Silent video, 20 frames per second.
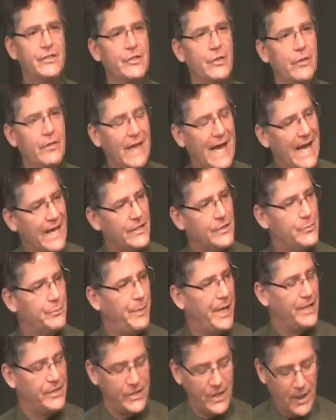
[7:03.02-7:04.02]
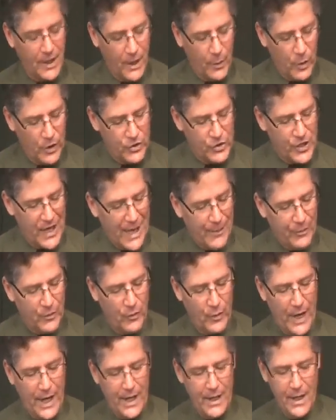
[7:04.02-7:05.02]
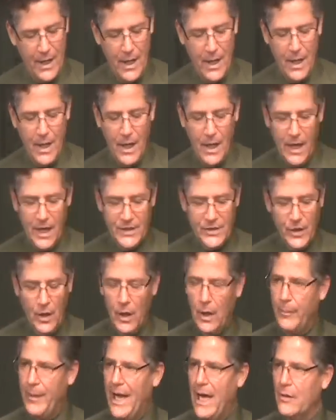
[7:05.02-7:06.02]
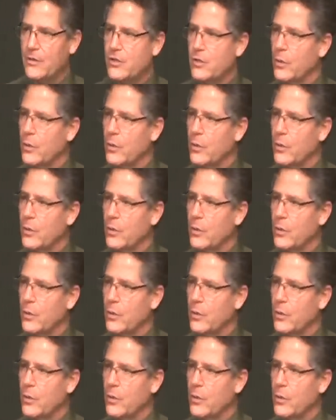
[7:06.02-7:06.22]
And so that's basically what chapter 8 is all about.